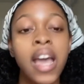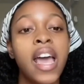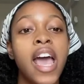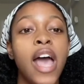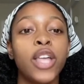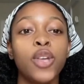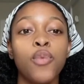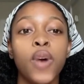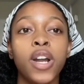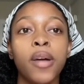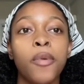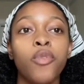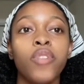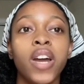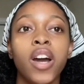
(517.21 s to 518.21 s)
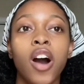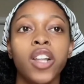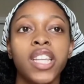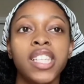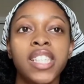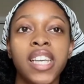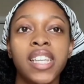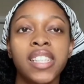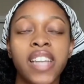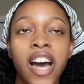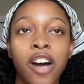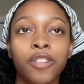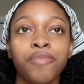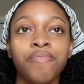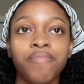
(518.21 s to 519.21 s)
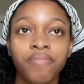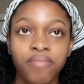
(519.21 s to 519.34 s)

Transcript: And you want to write all these things down